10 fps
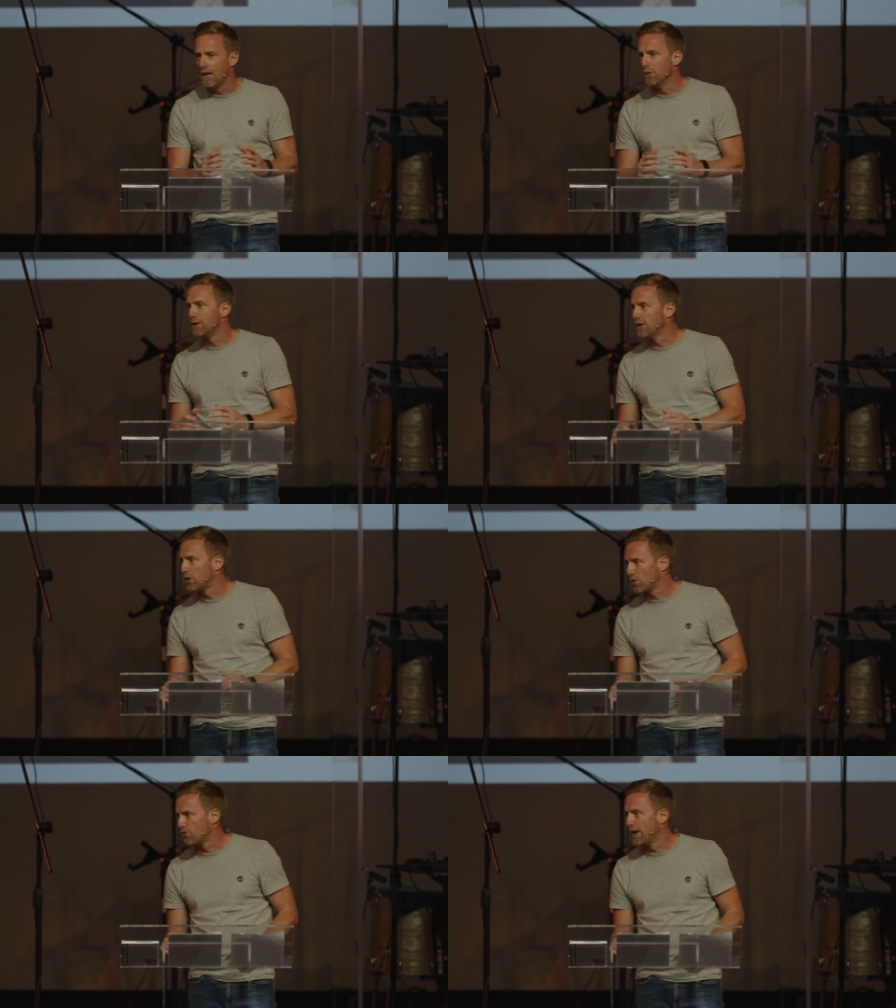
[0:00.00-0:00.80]
He was
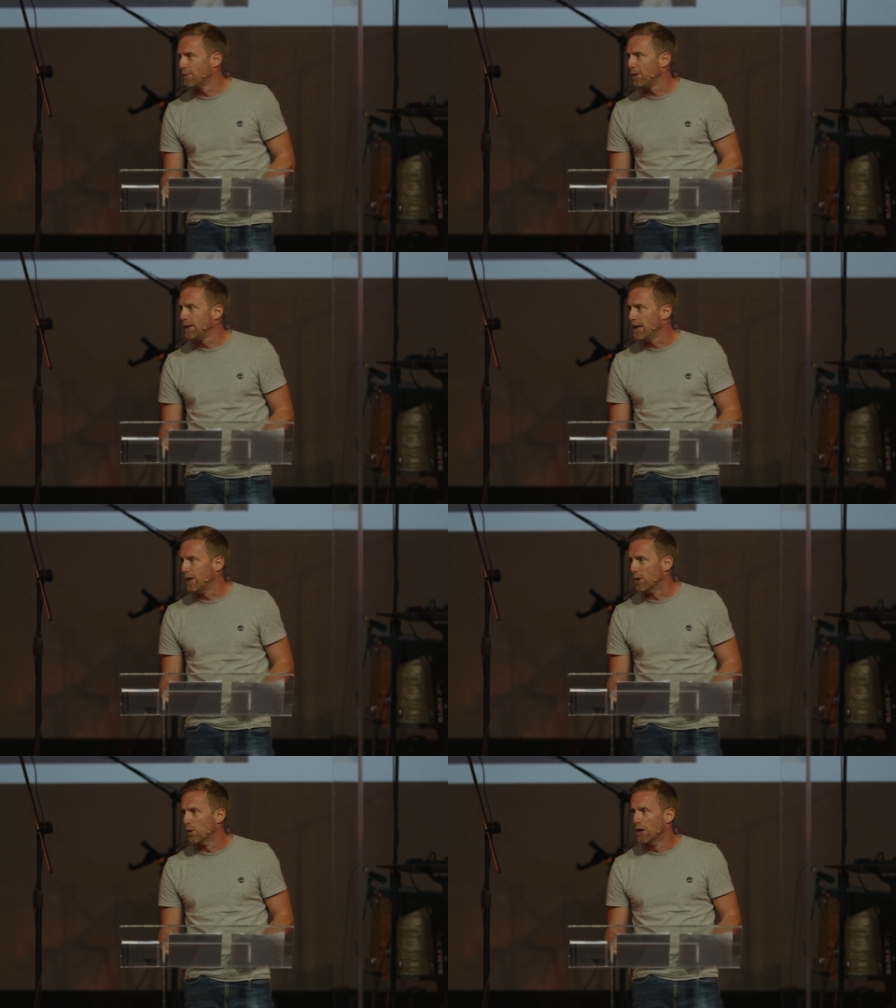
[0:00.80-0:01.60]
incredibly
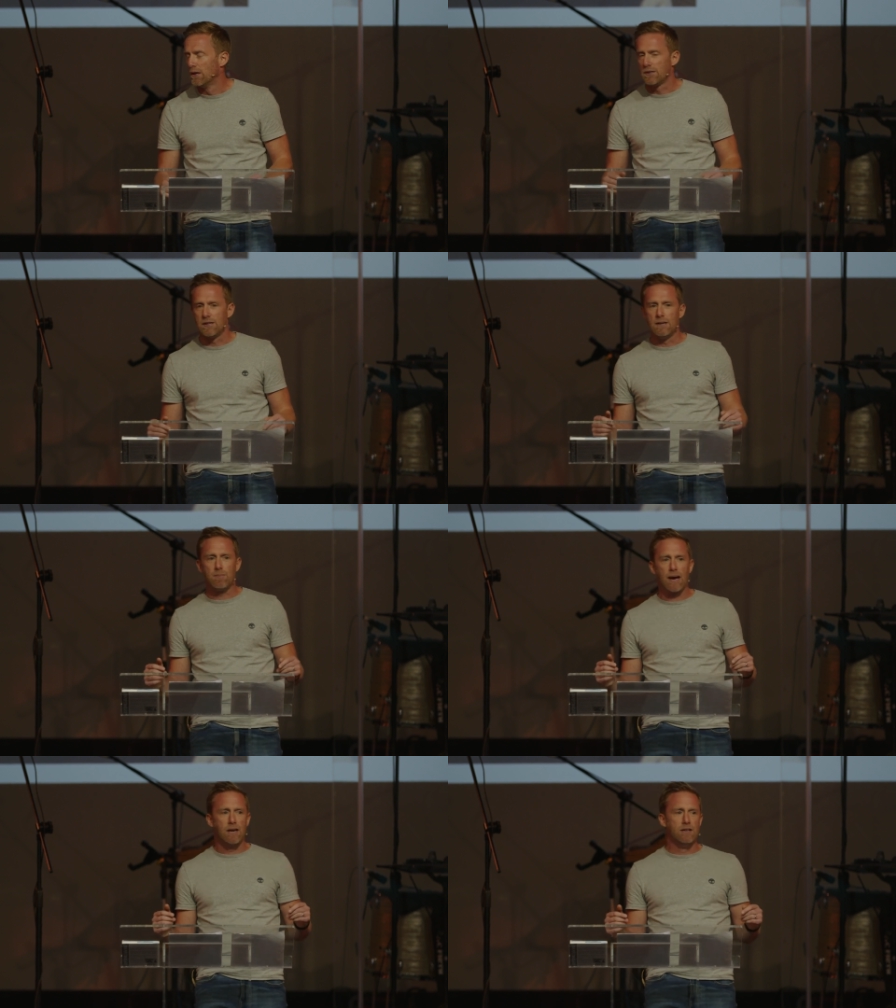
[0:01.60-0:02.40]
ill,
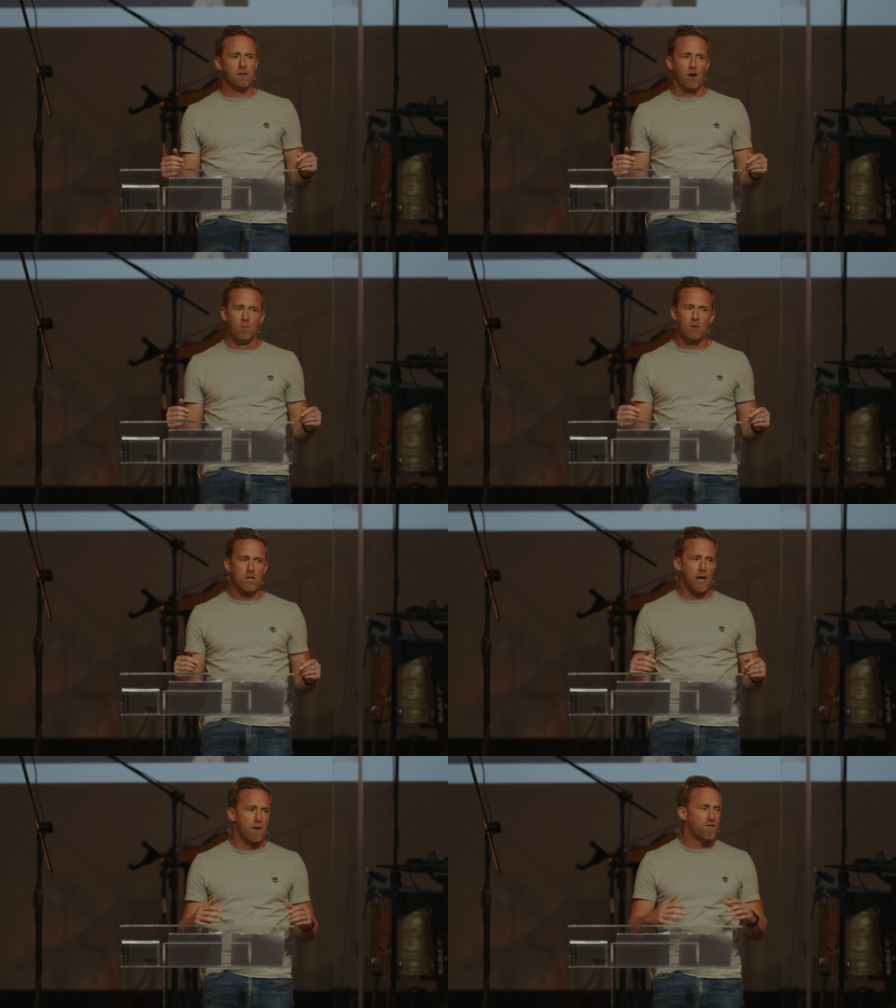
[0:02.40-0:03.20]
sitting back in his
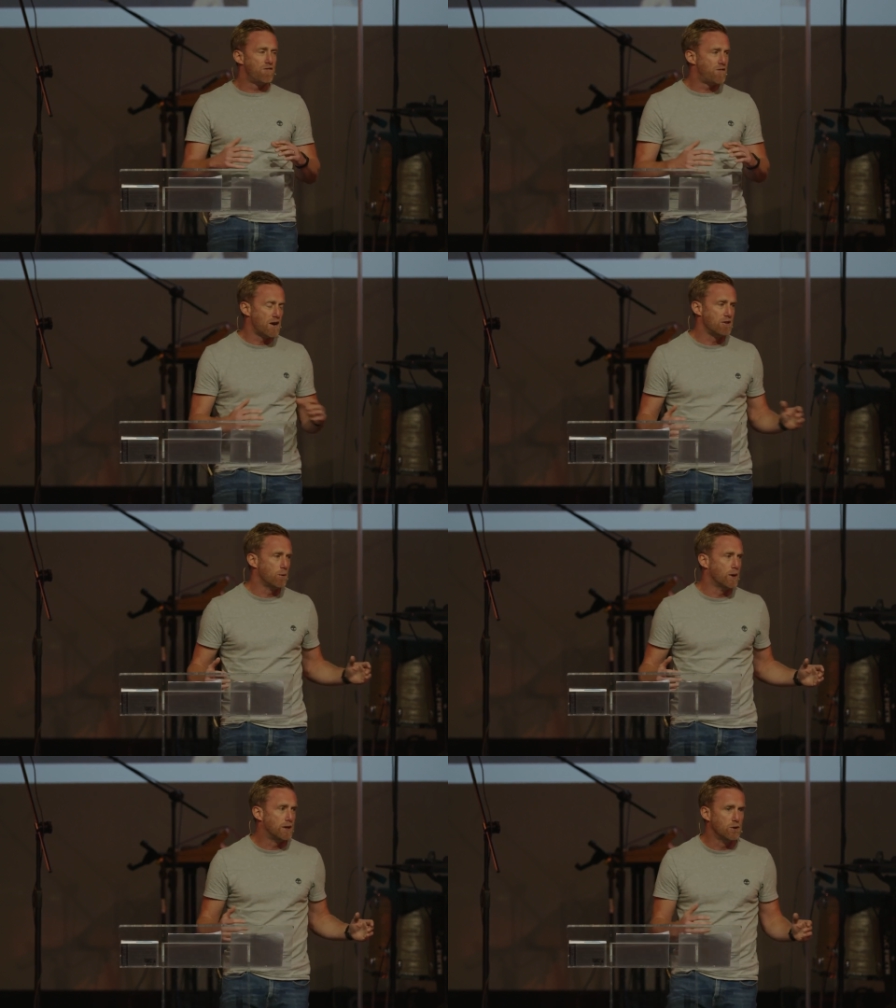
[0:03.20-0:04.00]
armchair,
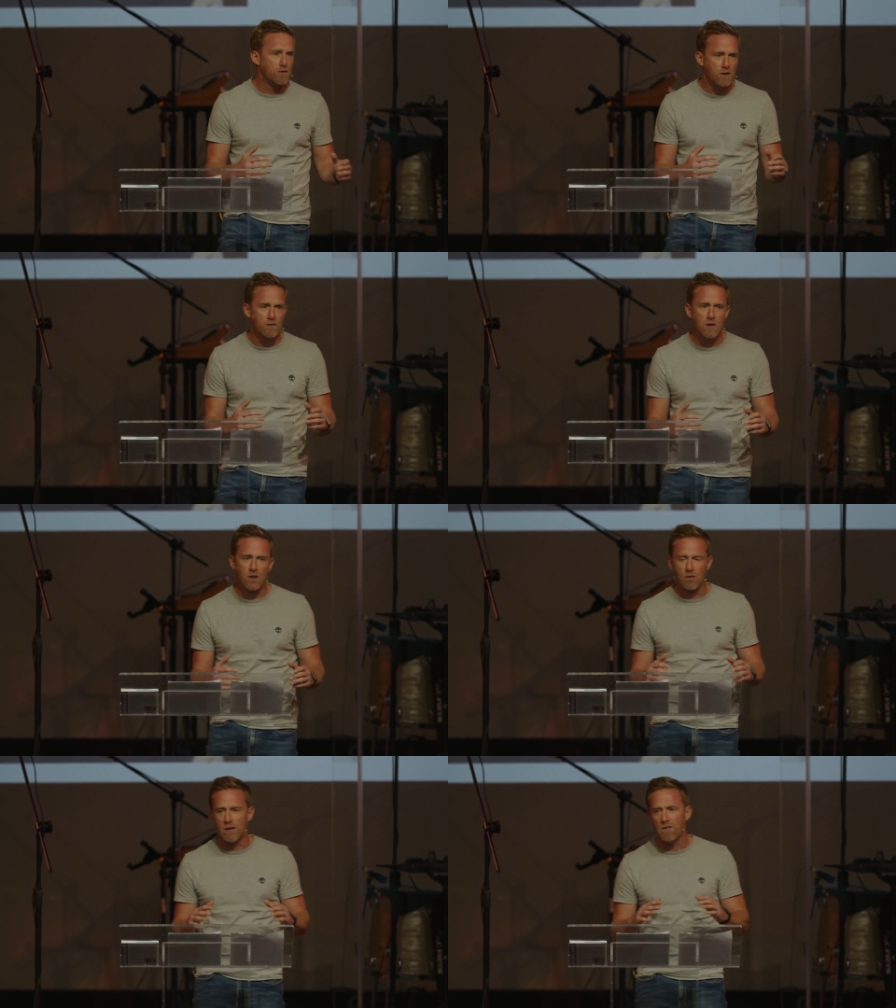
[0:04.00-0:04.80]
very weak. He was
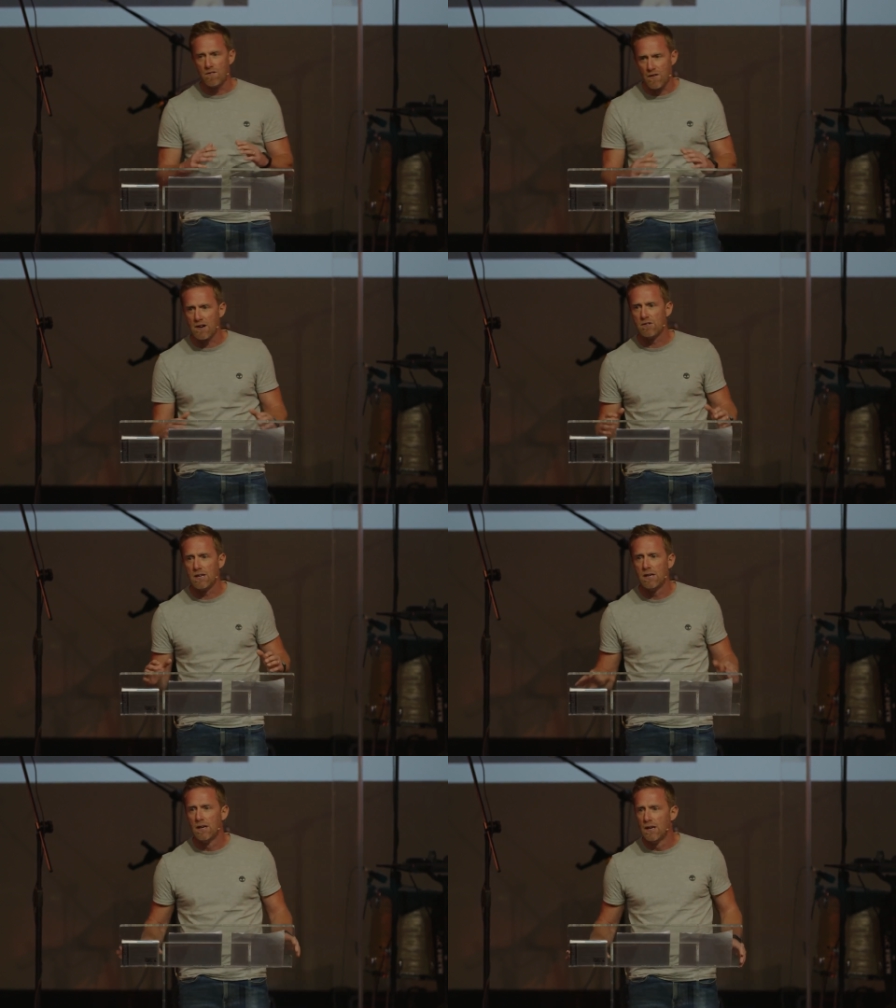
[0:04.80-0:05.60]
fifty-three,
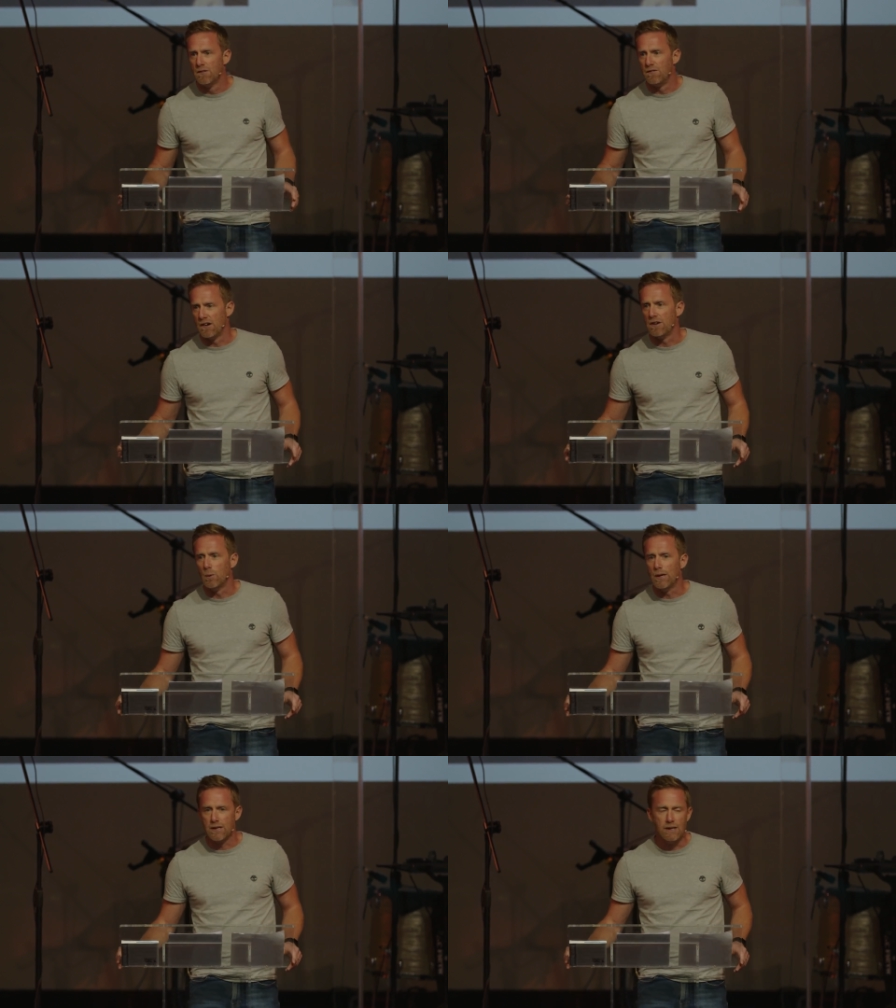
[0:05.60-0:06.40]
very,
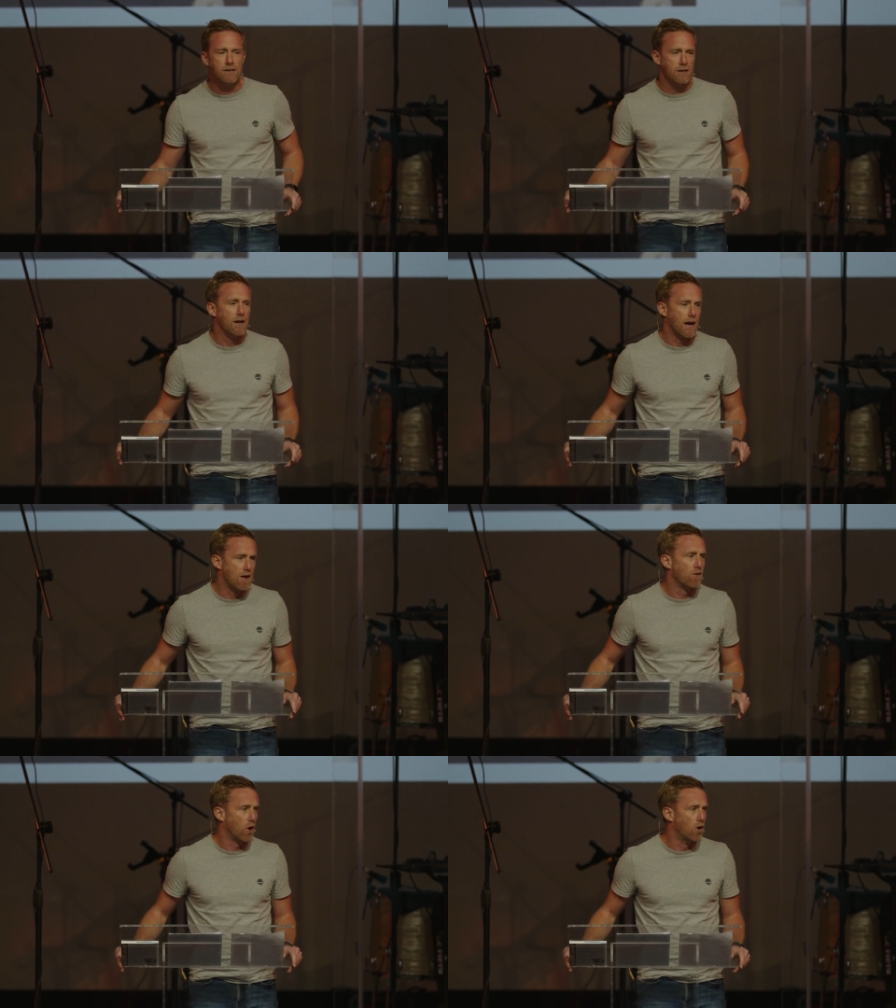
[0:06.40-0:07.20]
very weak, and he didn't
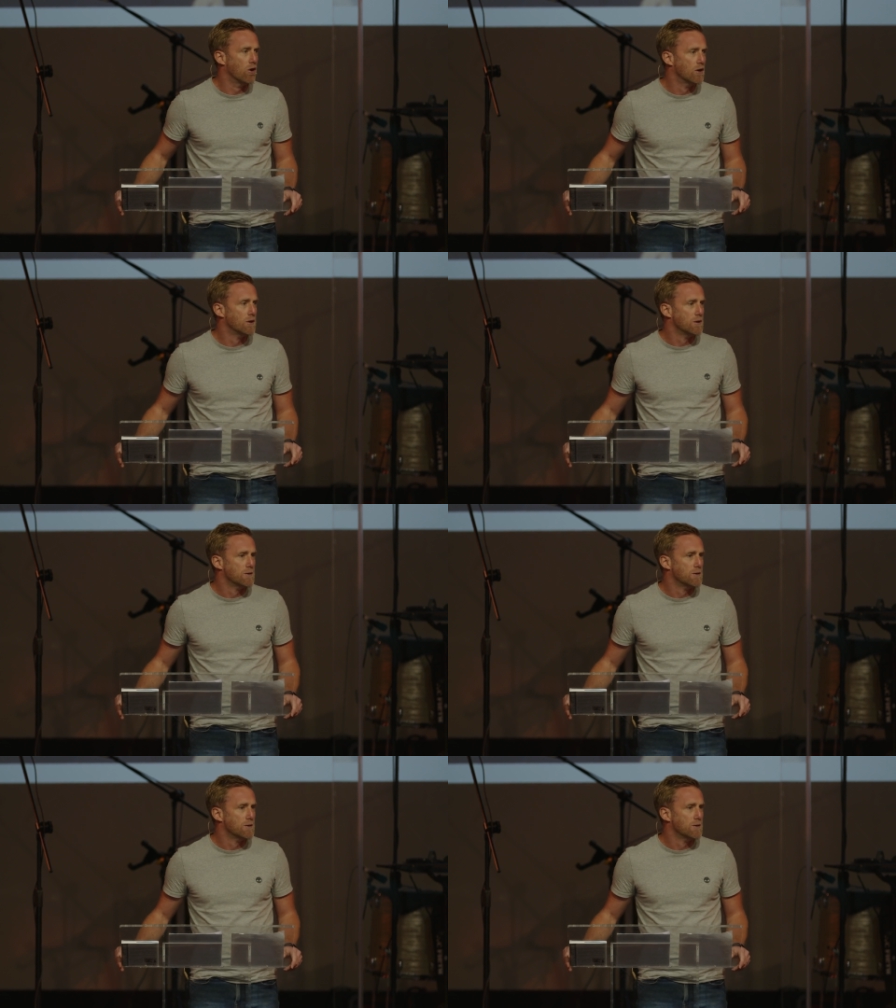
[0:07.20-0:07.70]
have long.